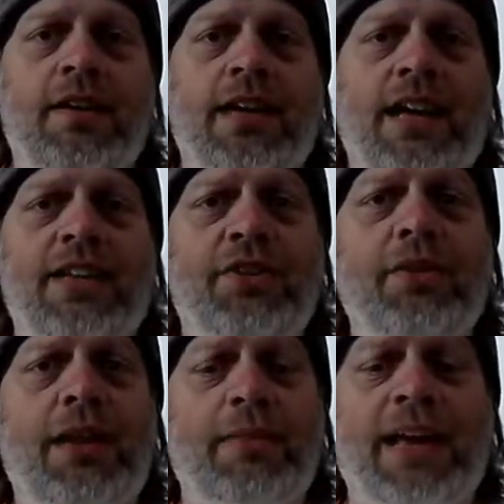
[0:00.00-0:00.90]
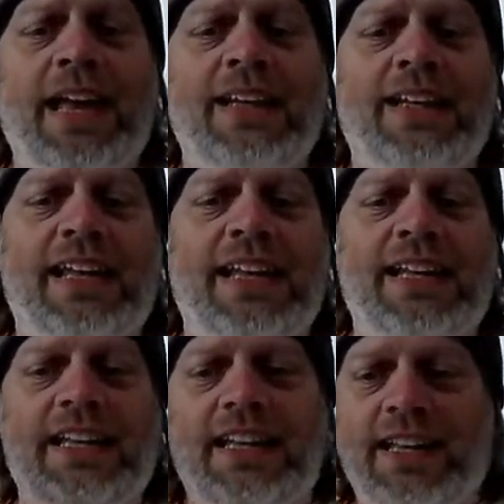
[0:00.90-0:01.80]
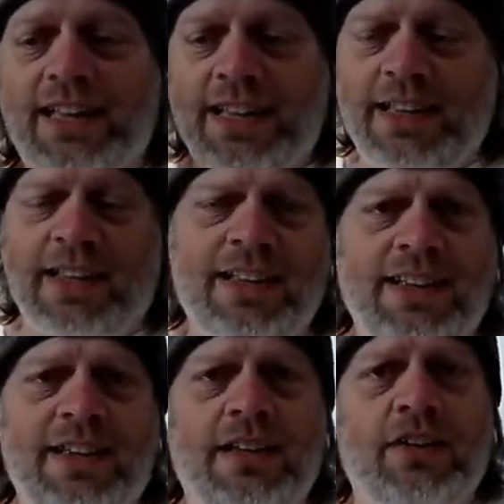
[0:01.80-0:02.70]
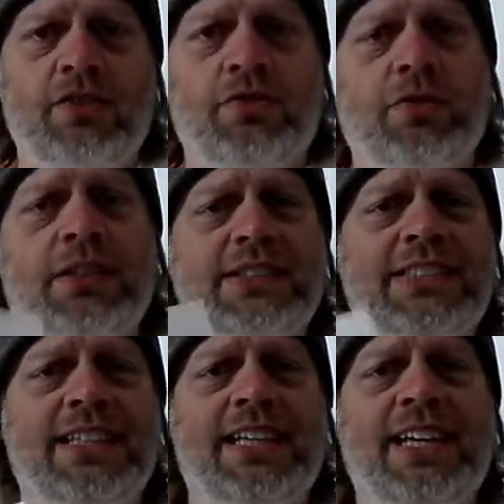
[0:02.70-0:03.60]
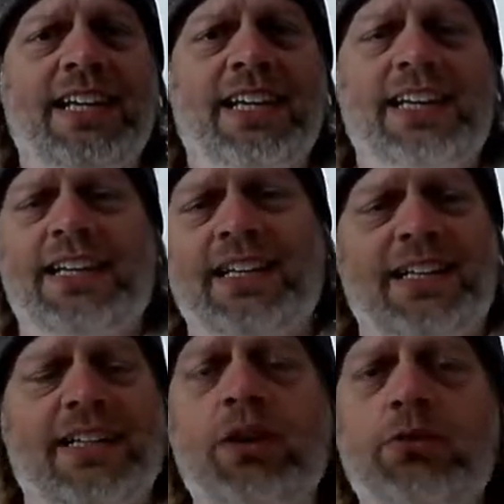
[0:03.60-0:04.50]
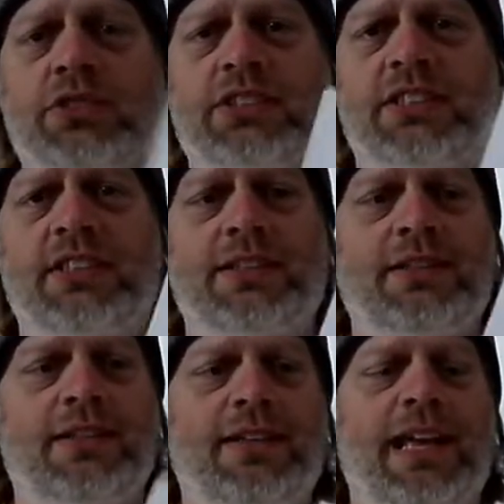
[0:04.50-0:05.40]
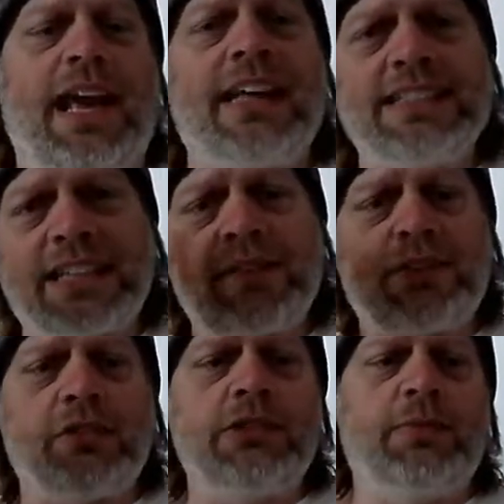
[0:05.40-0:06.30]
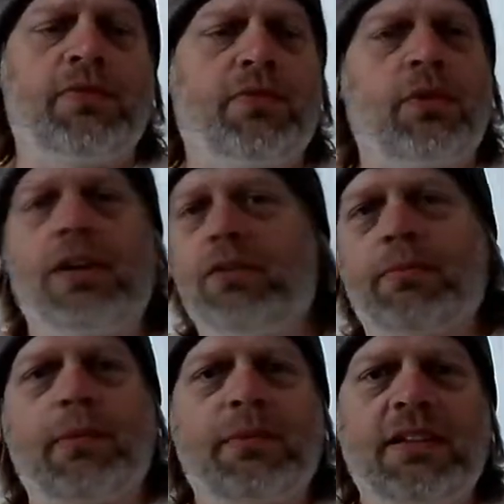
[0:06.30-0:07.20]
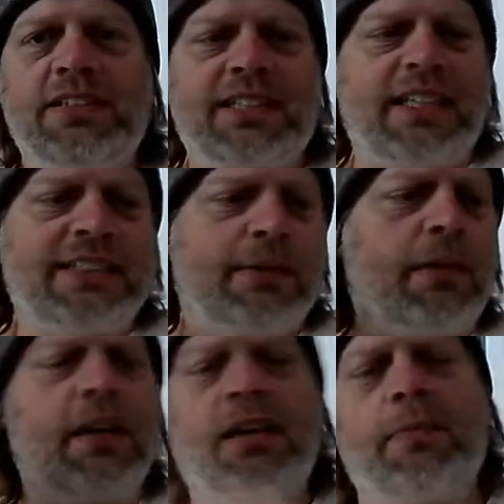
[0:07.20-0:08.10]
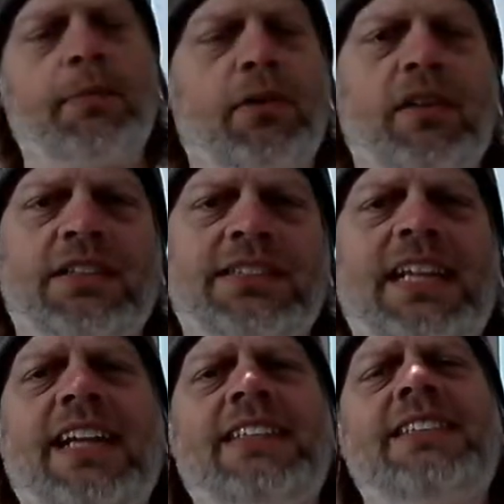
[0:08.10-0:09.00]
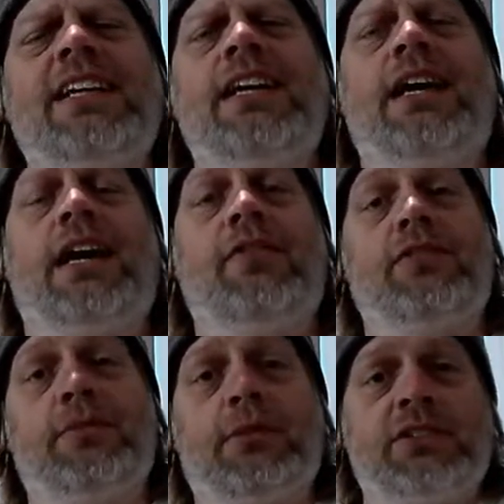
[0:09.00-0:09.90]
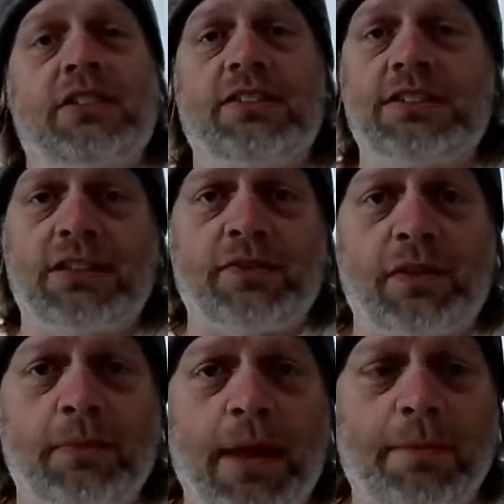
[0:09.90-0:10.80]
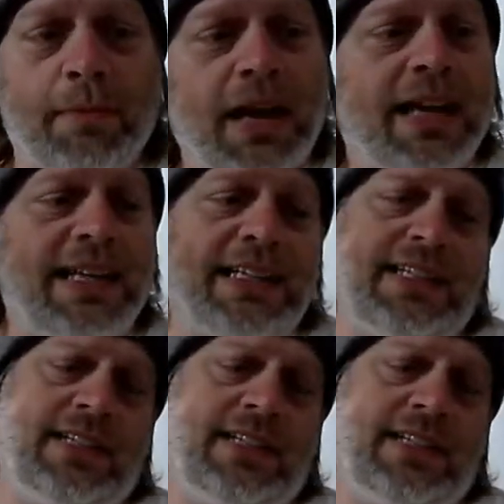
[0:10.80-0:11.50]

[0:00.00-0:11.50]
I do have my handy dandy, trusty notes. As I've told you before, I don't remember these things. I'm not going to remember all these things. I have too much other stuff on my mind.